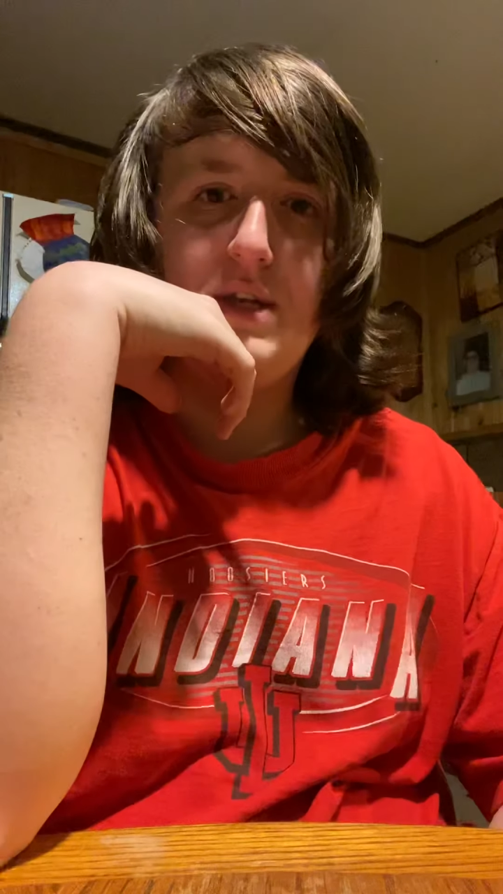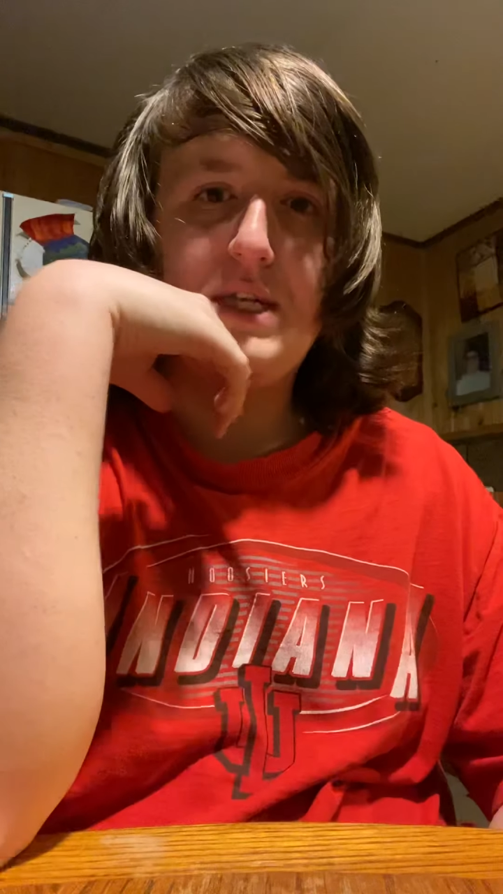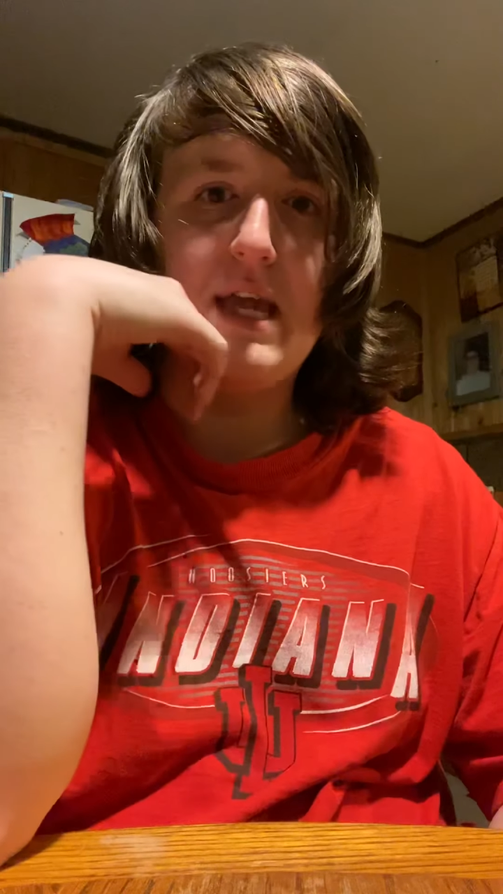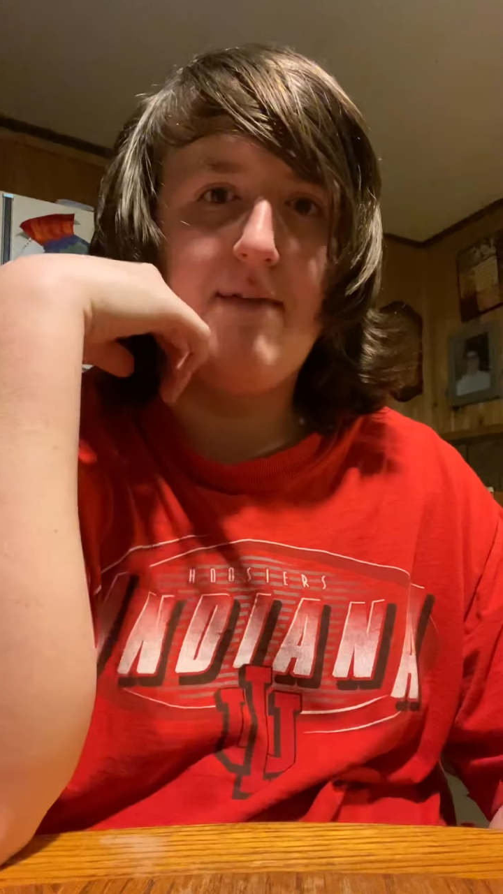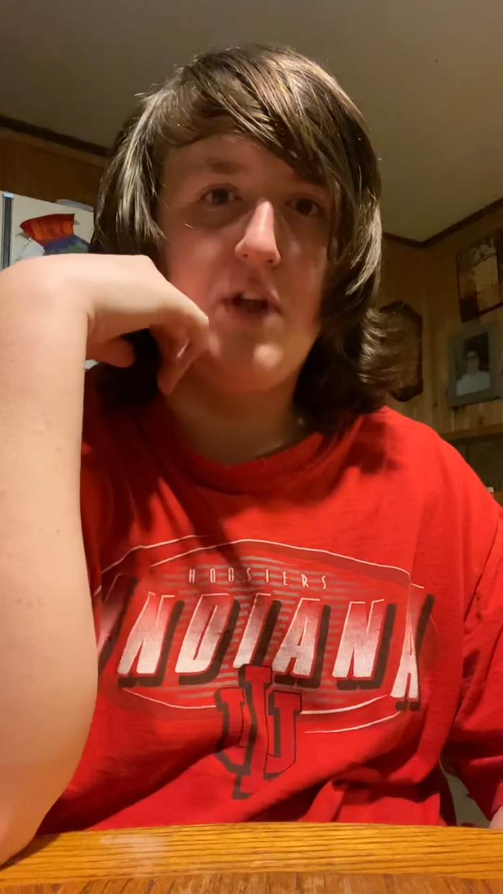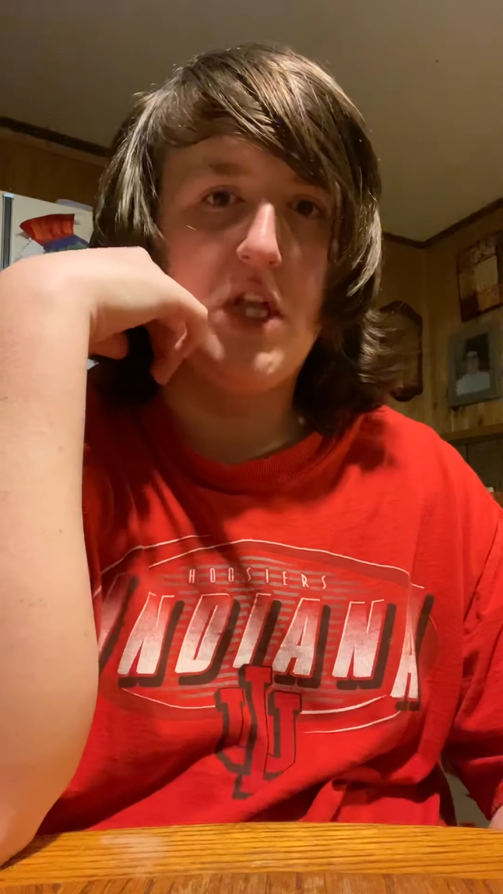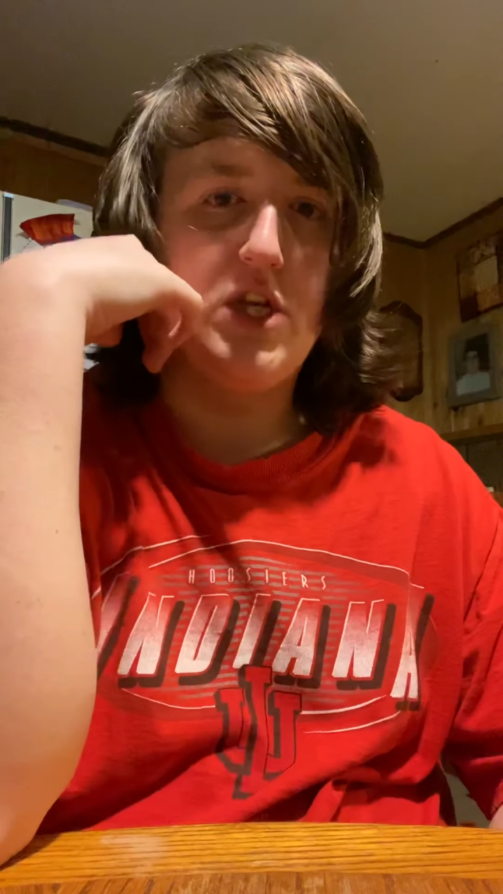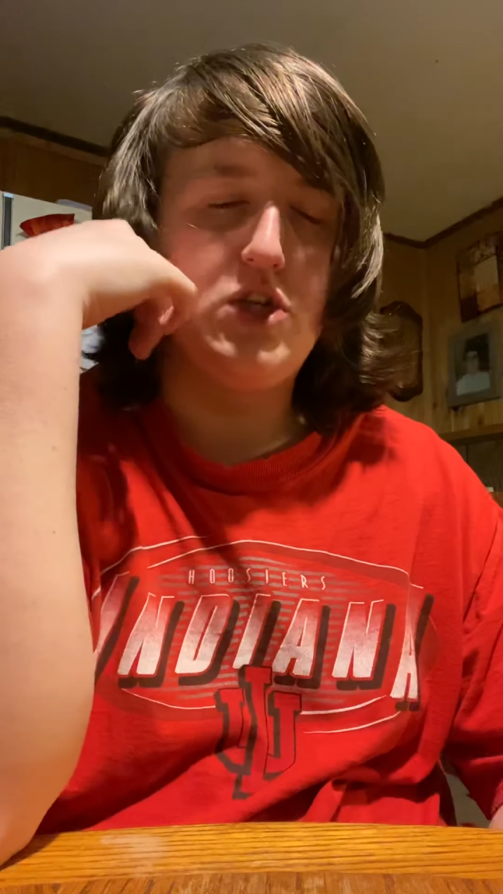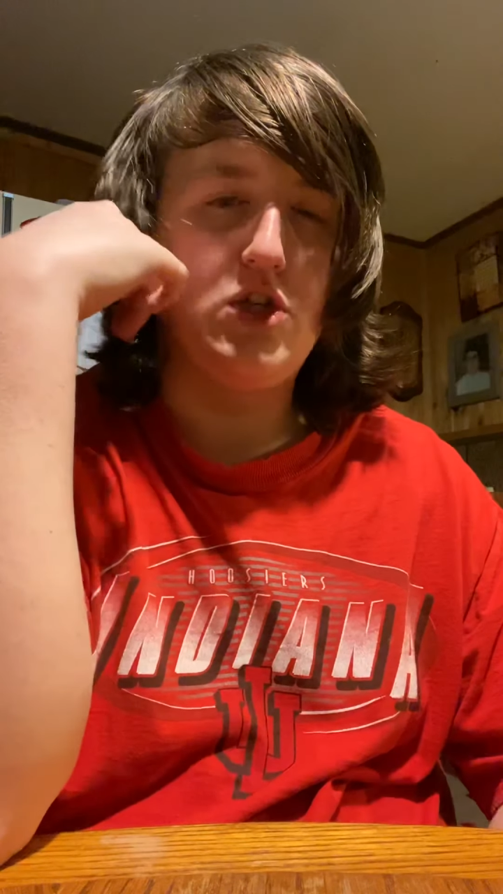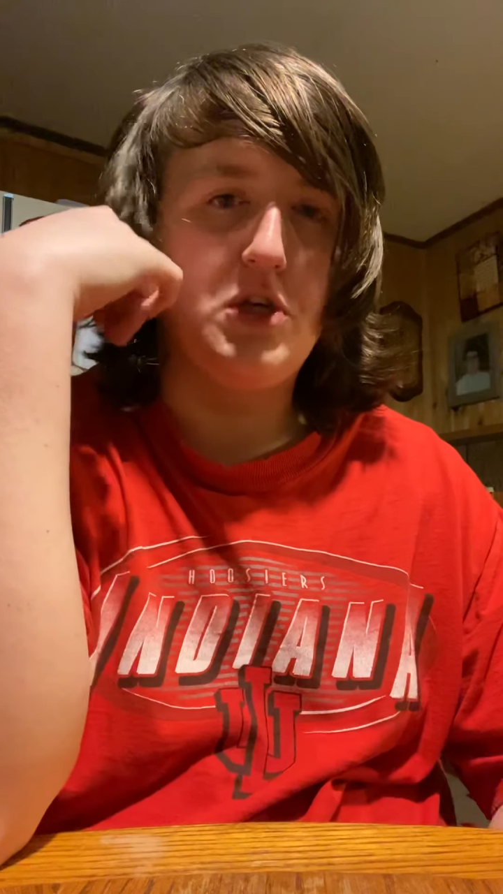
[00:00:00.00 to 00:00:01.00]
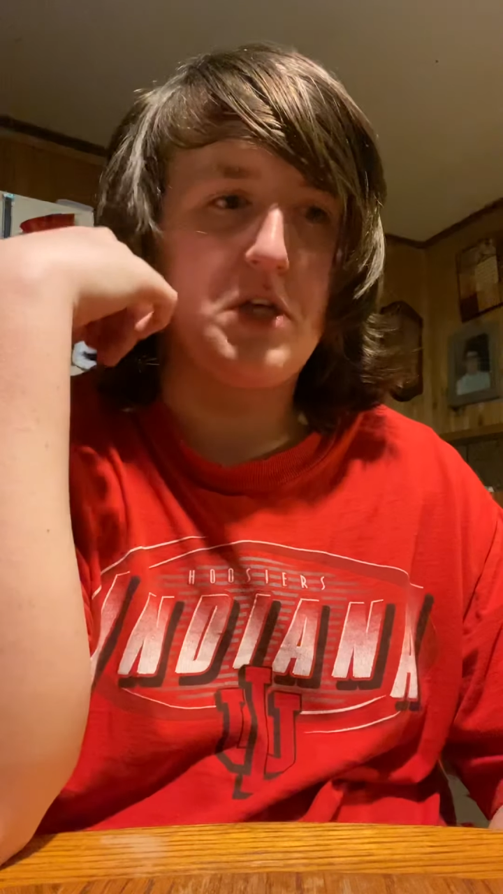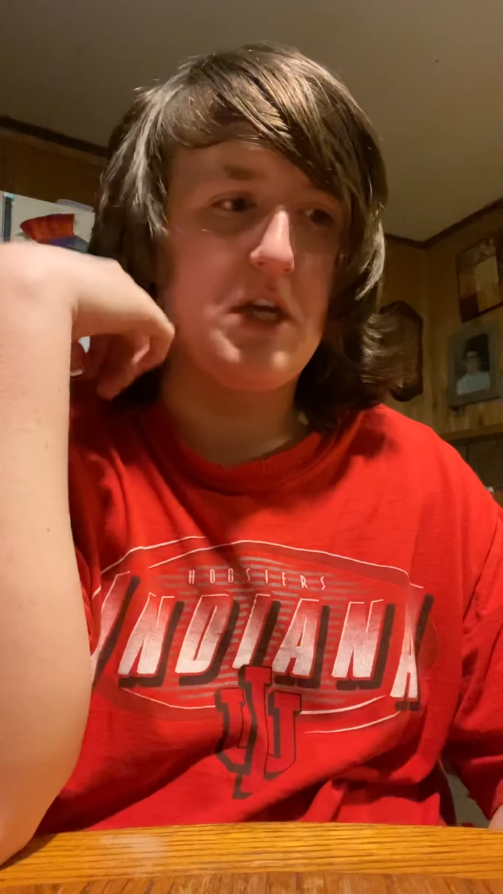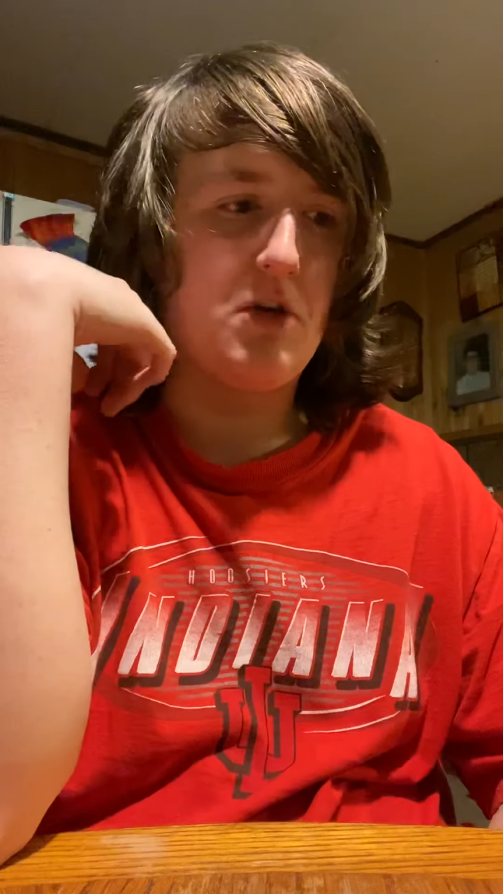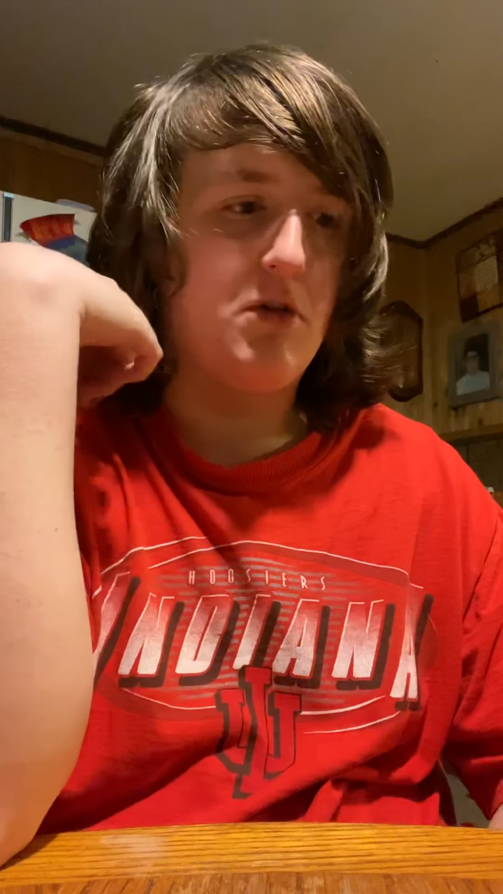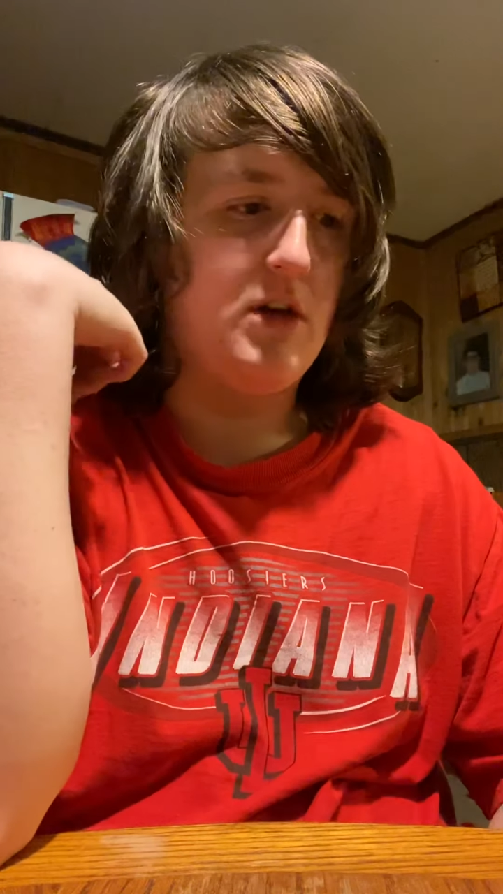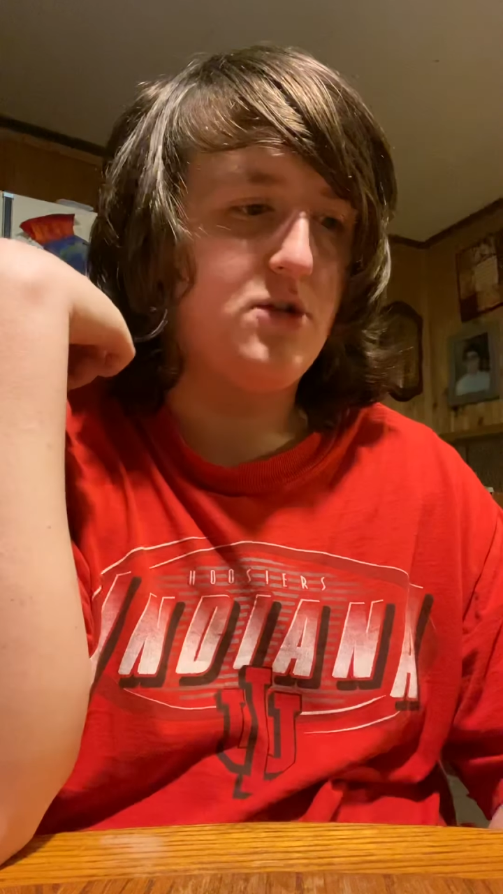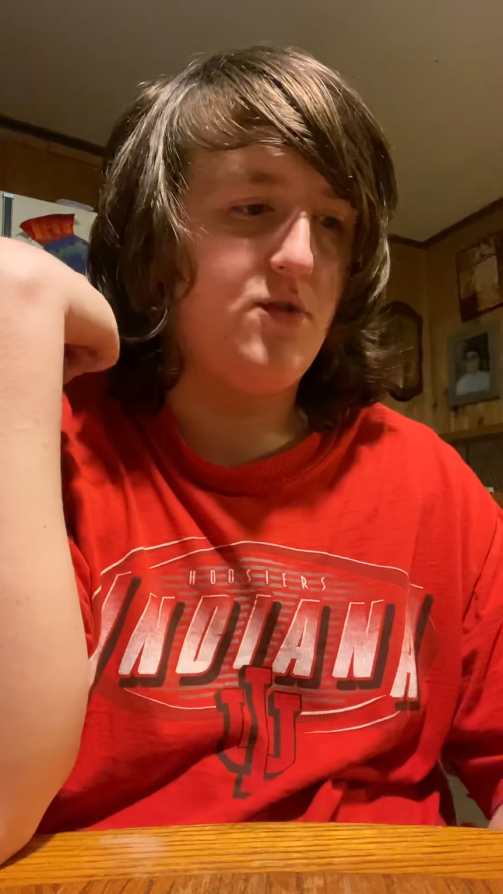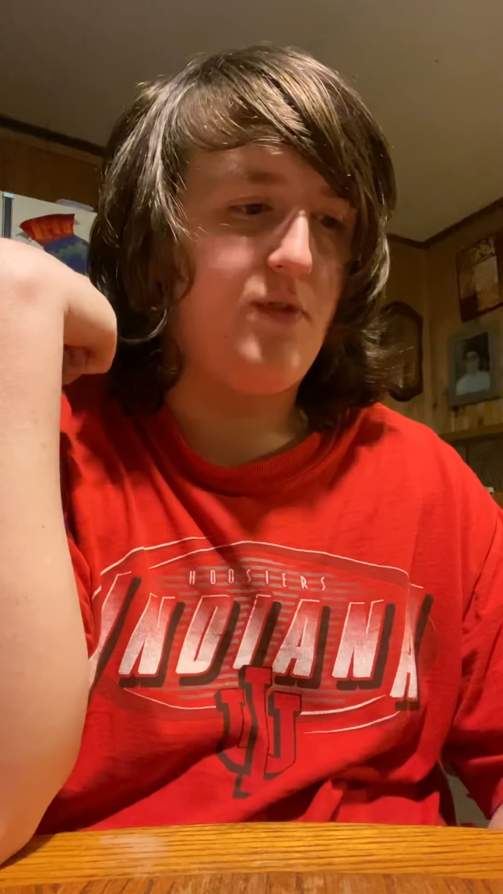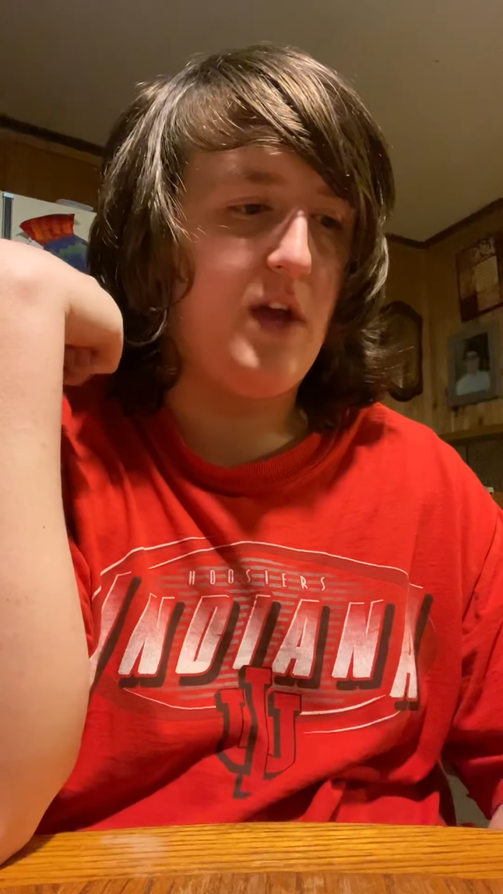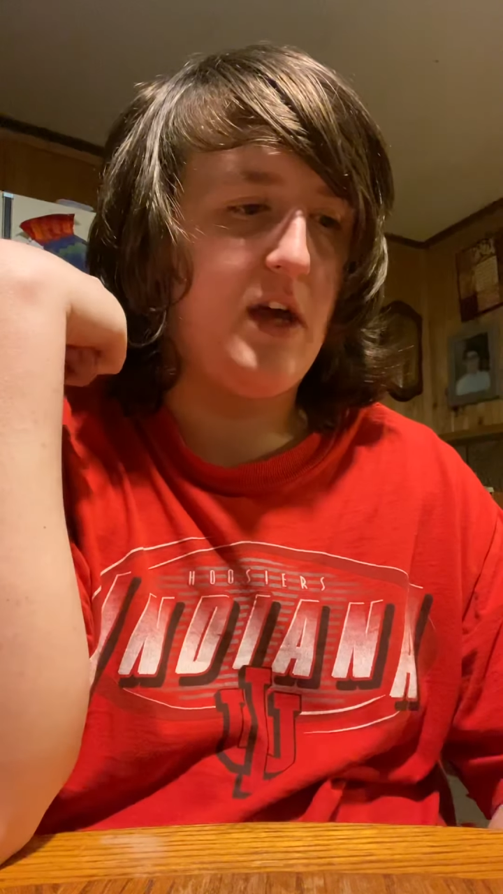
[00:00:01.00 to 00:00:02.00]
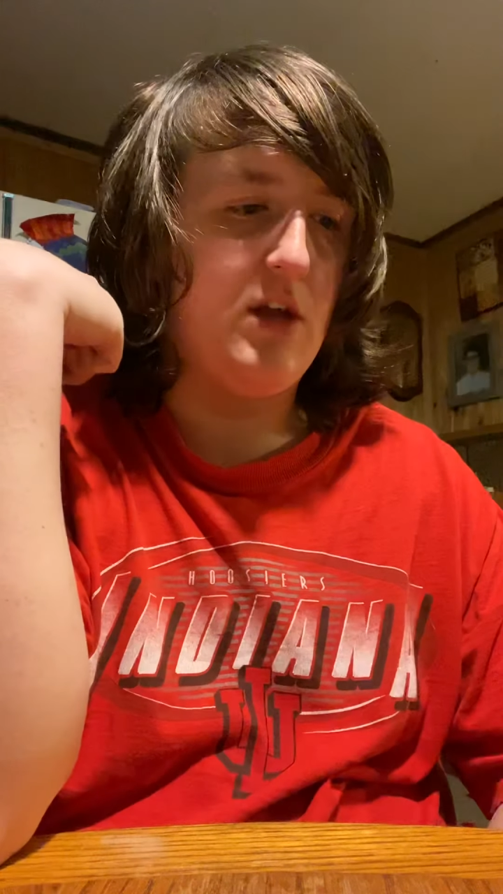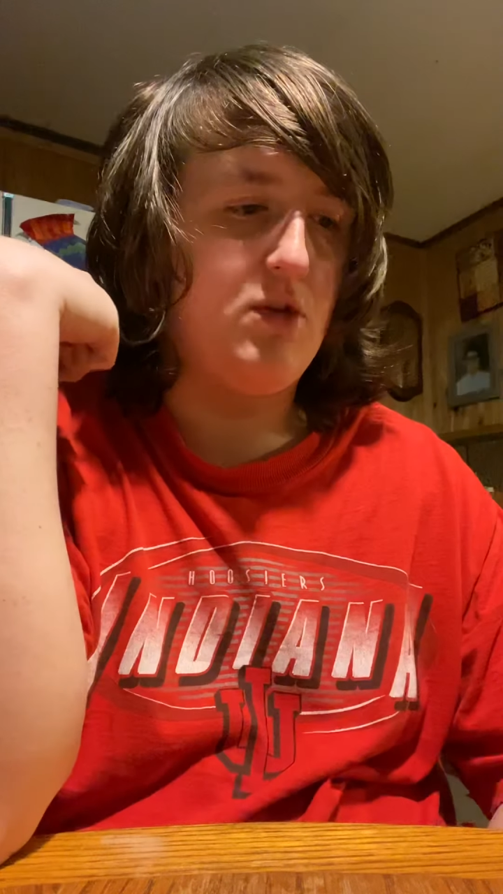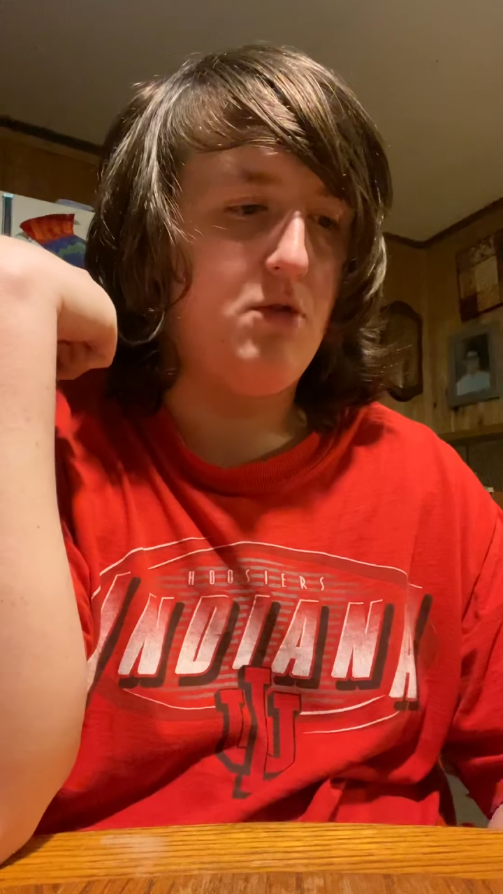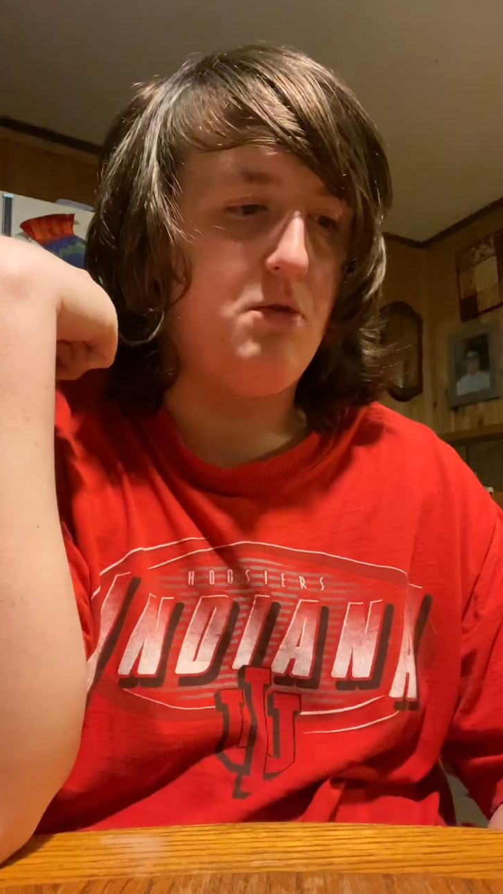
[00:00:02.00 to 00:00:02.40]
devilish-looking creature fly in through